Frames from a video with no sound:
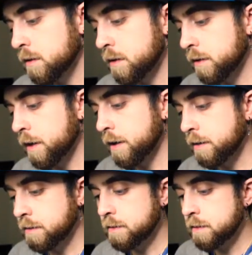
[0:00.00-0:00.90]

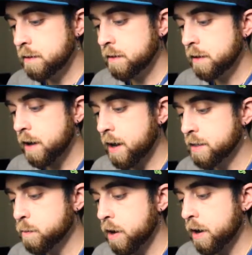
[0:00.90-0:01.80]
Alright.
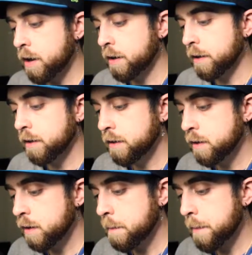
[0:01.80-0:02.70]
Cosmog,
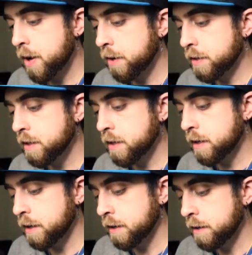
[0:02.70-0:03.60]

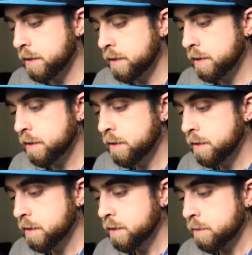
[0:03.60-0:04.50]
Palkia,
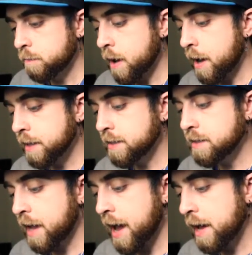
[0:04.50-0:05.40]

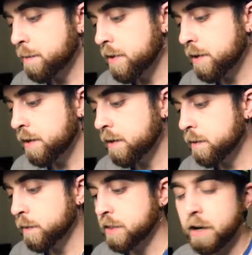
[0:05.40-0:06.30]
Rockets
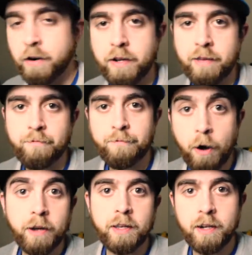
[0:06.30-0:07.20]
Admin, which I already
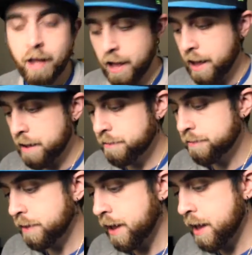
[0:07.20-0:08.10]
fucking have,
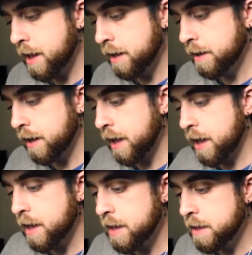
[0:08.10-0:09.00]
and
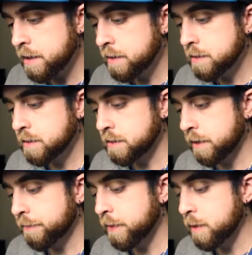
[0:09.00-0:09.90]
a
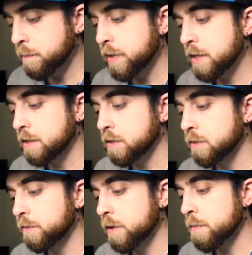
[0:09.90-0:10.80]
Surfing
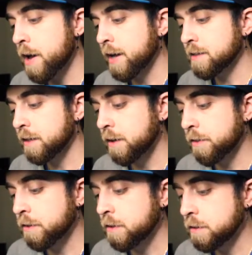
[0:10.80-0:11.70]
Pikachu VMAX,
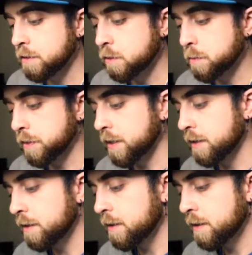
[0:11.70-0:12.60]
another
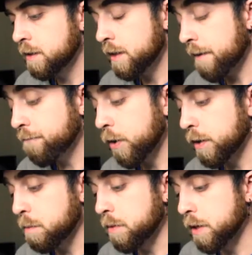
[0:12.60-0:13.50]
duplicate. That
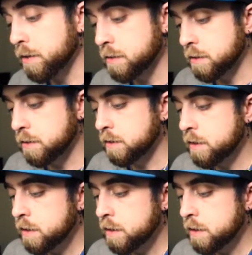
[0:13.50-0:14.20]
fucking blows, dude.